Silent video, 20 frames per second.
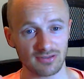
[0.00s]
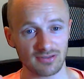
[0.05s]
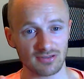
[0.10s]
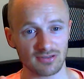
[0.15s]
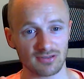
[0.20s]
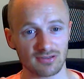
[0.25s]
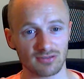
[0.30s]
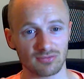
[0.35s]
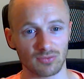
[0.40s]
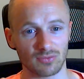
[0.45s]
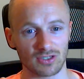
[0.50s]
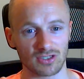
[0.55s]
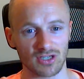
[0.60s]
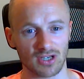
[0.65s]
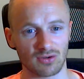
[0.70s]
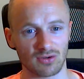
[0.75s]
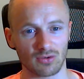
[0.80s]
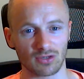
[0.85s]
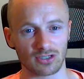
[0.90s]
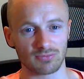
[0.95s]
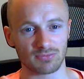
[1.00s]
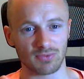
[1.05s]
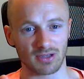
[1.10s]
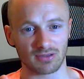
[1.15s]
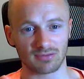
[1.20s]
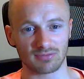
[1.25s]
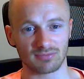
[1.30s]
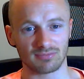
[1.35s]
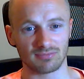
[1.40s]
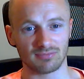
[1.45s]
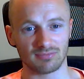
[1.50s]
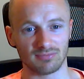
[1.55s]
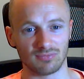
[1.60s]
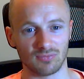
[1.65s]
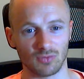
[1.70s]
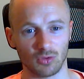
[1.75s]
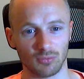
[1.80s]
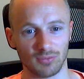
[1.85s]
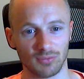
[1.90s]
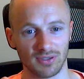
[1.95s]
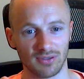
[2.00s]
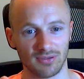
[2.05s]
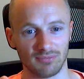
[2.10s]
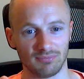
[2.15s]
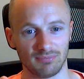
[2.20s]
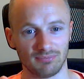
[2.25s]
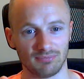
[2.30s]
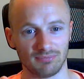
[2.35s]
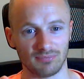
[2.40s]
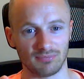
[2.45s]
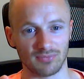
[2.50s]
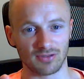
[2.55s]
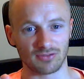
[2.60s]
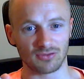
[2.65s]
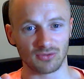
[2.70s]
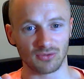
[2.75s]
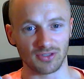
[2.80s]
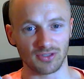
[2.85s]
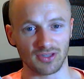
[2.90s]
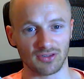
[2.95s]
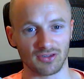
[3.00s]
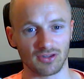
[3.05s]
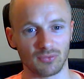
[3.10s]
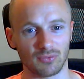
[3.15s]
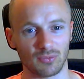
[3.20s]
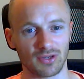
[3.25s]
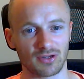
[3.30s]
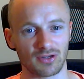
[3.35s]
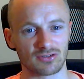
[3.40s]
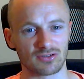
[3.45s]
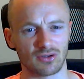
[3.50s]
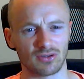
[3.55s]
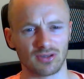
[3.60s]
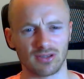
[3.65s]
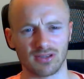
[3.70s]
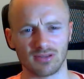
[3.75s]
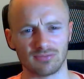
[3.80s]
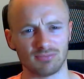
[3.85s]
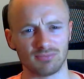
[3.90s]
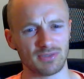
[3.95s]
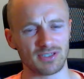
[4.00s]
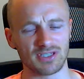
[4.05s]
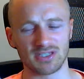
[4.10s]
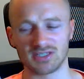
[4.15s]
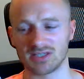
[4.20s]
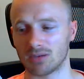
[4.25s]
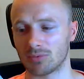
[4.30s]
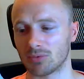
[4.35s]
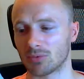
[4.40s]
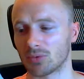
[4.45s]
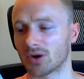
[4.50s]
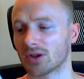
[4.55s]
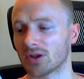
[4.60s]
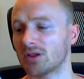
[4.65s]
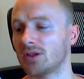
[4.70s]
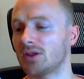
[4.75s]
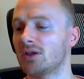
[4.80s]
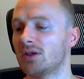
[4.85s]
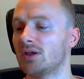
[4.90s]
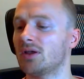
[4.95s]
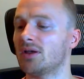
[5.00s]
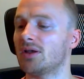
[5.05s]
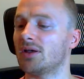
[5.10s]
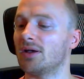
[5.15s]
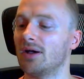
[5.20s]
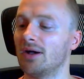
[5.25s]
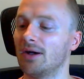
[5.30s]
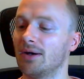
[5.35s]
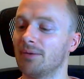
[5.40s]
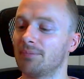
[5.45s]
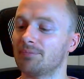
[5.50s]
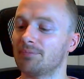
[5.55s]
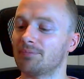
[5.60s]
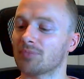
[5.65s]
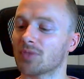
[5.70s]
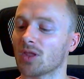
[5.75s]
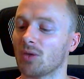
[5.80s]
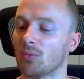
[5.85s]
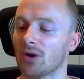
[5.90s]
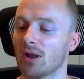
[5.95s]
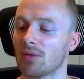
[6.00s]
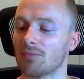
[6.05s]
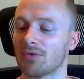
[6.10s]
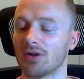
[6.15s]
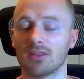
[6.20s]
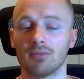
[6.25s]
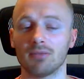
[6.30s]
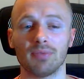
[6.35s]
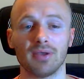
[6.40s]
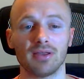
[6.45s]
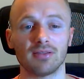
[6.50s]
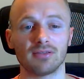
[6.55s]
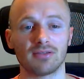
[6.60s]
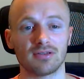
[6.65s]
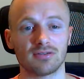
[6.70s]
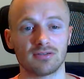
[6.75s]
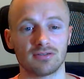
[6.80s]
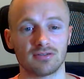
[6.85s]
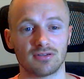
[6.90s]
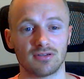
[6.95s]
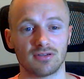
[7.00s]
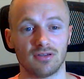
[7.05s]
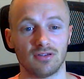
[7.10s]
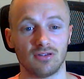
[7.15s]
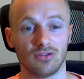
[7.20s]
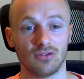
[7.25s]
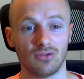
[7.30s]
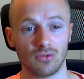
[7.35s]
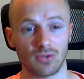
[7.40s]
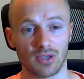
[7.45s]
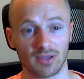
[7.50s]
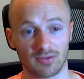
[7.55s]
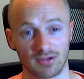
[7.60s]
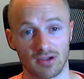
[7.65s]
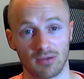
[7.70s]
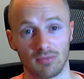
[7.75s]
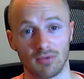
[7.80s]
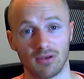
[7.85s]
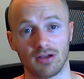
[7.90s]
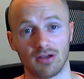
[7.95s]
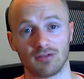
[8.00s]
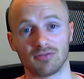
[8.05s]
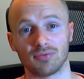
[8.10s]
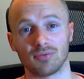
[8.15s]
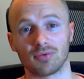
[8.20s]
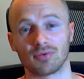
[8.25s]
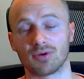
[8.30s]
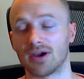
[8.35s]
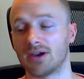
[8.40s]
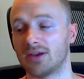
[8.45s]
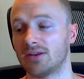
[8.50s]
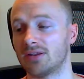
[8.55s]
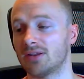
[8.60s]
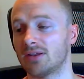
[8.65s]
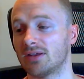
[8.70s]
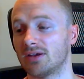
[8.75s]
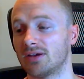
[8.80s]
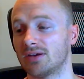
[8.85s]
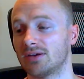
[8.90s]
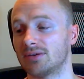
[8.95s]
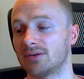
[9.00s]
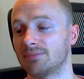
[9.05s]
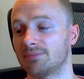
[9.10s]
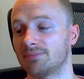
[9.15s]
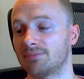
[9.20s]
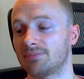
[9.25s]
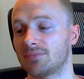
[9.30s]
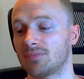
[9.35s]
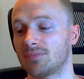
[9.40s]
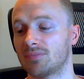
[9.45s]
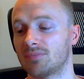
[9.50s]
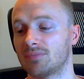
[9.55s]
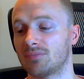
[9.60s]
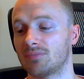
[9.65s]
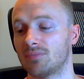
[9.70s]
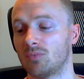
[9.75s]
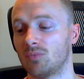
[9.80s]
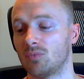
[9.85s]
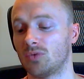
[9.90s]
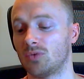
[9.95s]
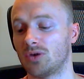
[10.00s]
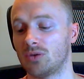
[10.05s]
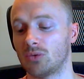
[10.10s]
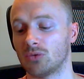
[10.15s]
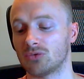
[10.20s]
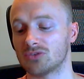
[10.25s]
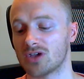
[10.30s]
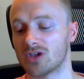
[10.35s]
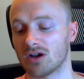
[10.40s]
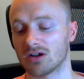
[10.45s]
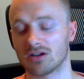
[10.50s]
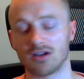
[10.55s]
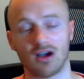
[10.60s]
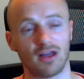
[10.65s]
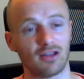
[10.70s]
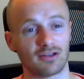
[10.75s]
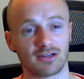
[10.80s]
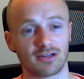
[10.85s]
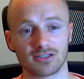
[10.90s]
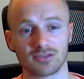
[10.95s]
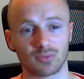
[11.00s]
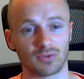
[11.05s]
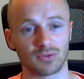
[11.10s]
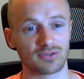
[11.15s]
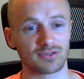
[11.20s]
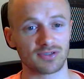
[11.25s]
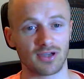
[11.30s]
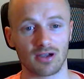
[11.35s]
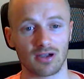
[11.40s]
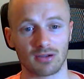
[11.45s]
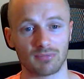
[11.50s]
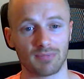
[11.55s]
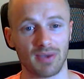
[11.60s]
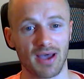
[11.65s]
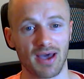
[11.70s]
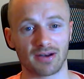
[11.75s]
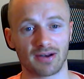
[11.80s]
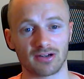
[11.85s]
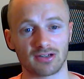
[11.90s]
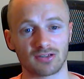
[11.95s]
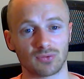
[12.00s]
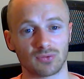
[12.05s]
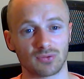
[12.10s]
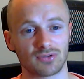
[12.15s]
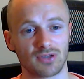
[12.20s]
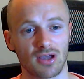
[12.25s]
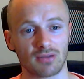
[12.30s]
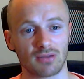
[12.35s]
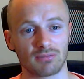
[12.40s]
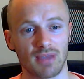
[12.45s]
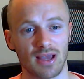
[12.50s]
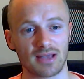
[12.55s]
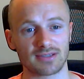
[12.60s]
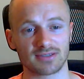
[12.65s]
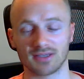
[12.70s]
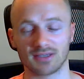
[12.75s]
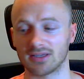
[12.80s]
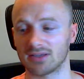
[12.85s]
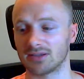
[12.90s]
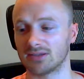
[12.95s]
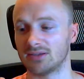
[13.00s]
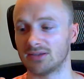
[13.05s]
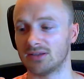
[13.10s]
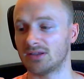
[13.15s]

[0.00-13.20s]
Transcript: this, which I don't expect will be until the end of the week or so, a busy time at work. When I'm ready to paint this, you get to come along from the ride. We'll talk colors, we'll talk patterns, we'll talk masking,